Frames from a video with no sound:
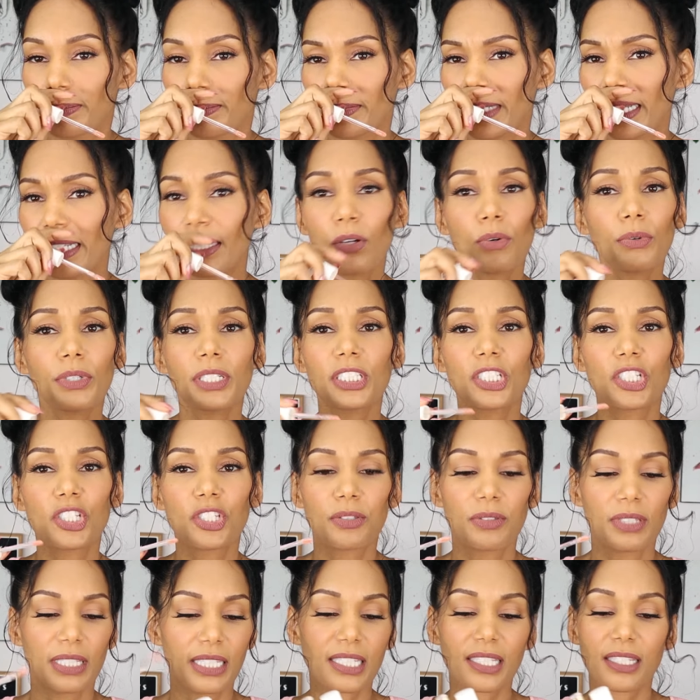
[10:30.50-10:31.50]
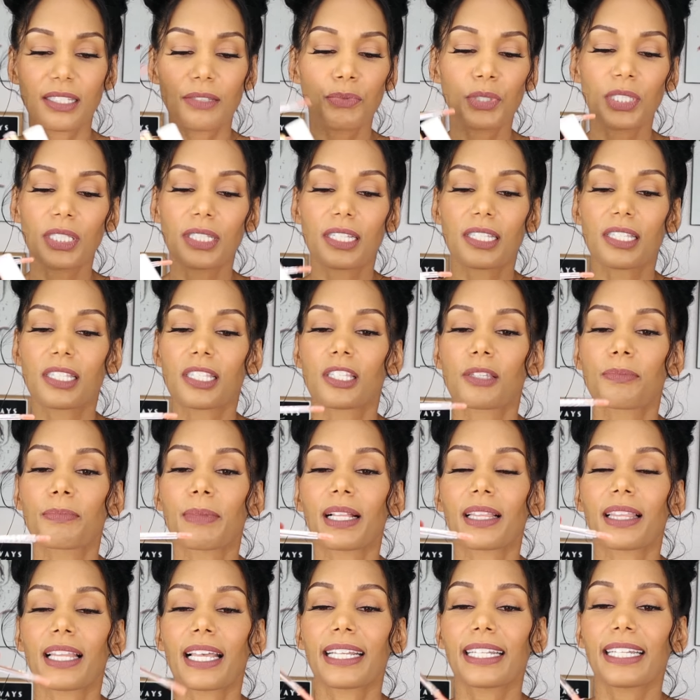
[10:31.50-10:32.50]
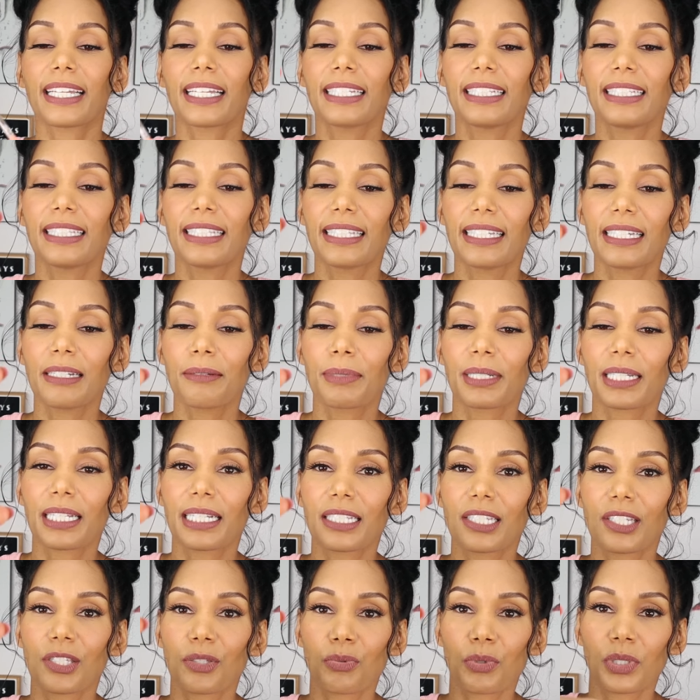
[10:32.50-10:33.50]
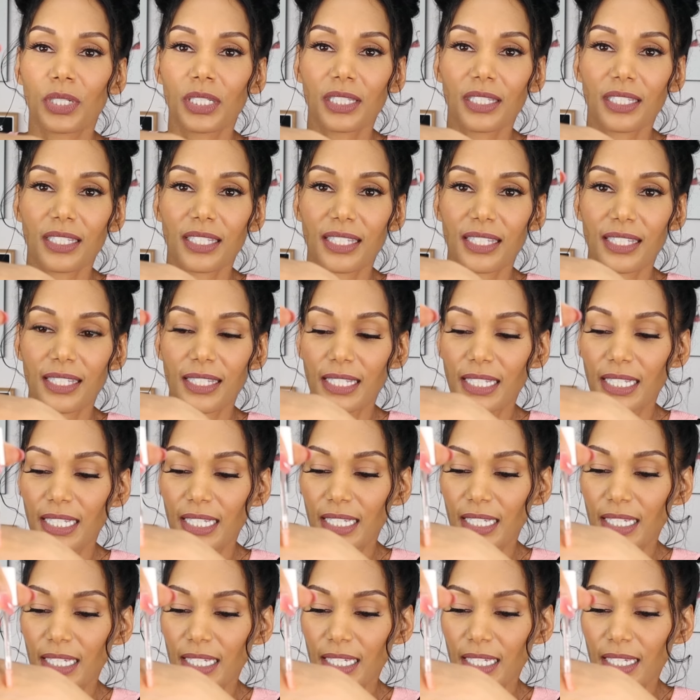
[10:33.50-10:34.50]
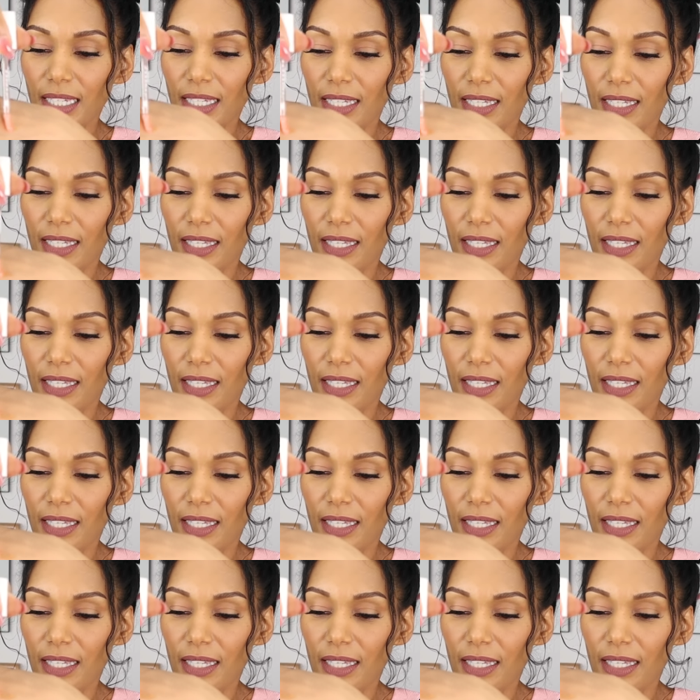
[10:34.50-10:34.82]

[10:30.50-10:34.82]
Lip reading: They don't really, this one doesn't smell like anything, but I just wanted to see.